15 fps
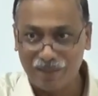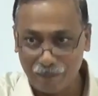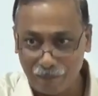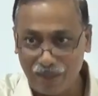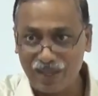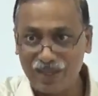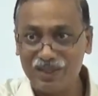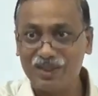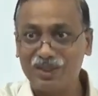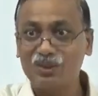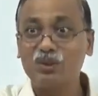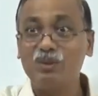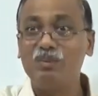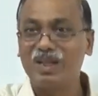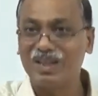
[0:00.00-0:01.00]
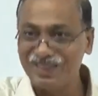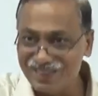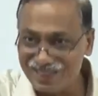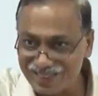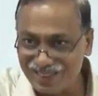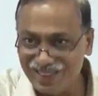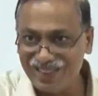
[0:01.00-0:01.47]
manager should be
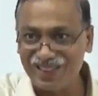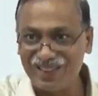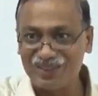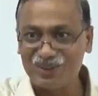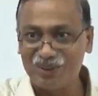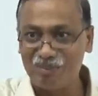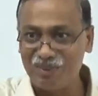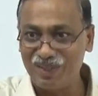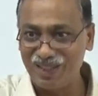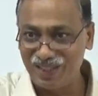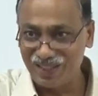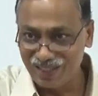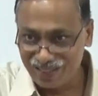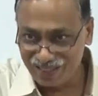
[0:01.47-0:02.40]
consulted should be